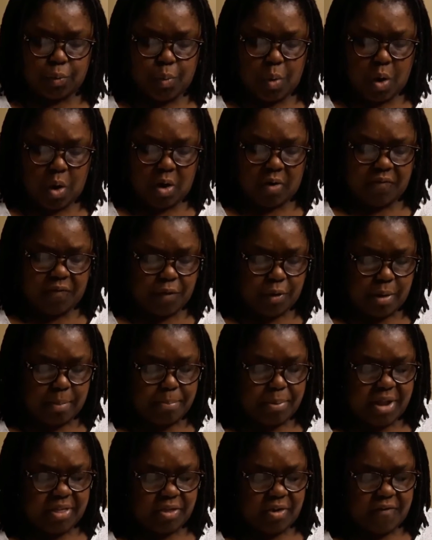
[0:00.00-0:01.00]
walk for a
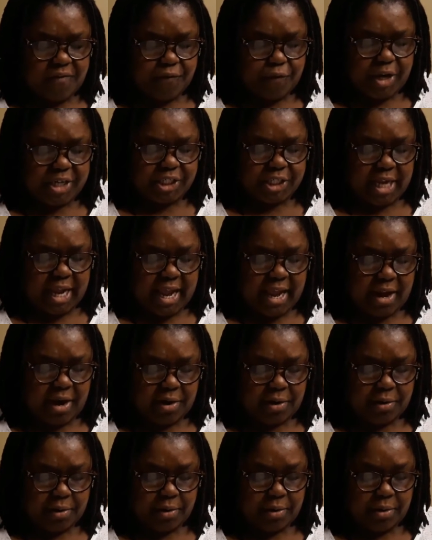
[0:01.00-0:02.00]
breath of fresh
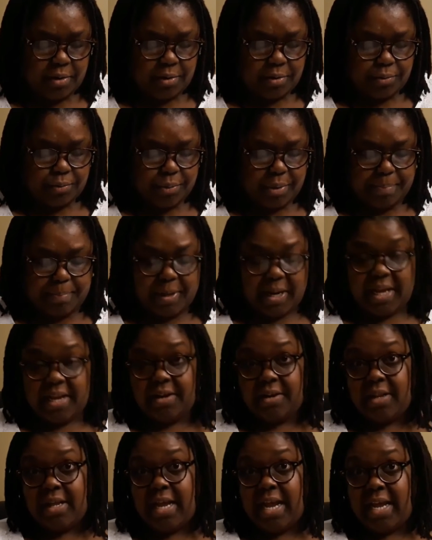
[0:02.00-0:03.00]
air,"
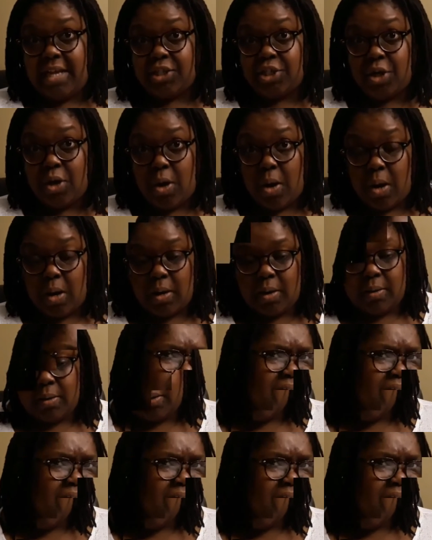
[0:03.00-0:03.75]
replied the hedgehog.